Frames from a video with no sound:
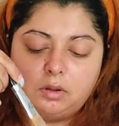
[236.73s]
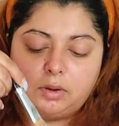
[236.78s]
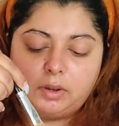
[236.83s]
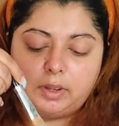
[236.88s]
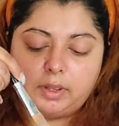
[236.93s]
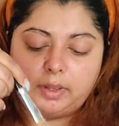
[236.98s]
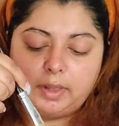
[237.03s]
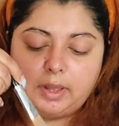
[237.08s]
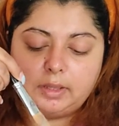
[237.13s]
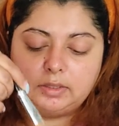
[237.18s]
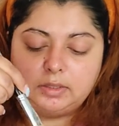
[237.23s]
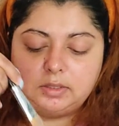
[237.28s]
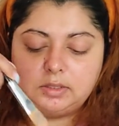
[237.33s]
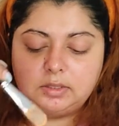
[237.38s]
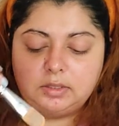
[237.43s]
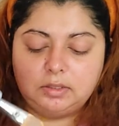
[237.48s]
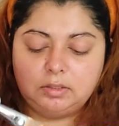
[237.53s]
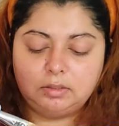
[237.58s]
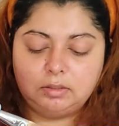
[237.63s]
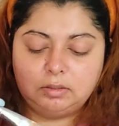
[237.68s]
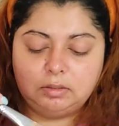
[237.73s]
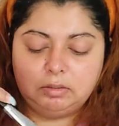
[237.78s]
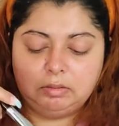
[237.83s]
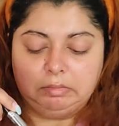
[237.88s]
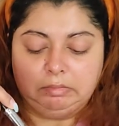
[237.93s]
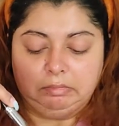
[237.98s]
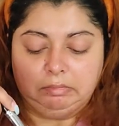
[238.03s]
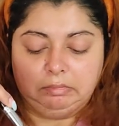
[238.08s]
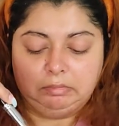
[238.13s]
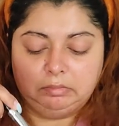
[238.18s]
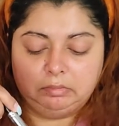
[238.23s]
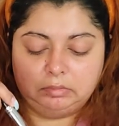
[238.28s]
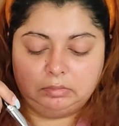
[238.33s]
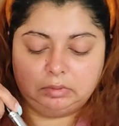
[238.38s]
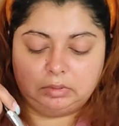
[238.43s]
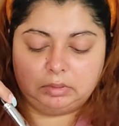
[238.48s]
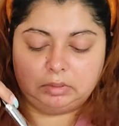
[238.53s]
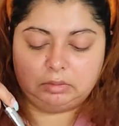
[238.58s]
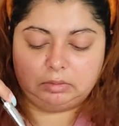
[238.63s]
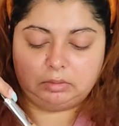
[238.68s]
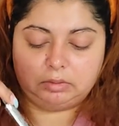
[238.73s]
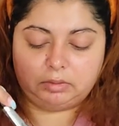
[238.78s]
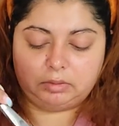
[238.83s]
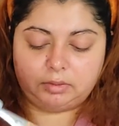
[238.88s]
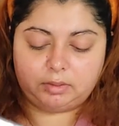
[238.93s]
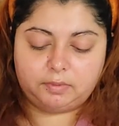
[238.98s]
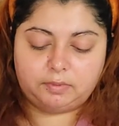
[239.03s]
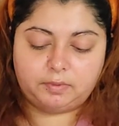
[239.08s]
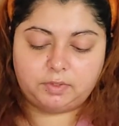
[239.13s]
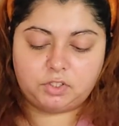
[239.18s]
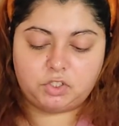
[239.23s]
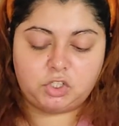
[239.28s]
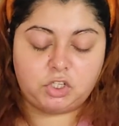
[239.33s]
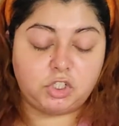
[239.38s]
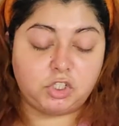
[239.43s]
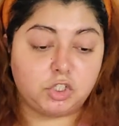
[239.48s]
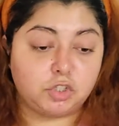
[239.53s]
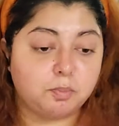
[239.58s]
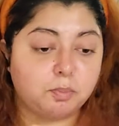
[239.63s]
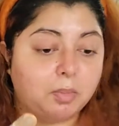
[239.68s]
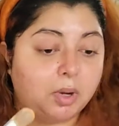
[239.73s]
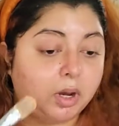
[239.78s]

Okay, that's, I don't know if it changed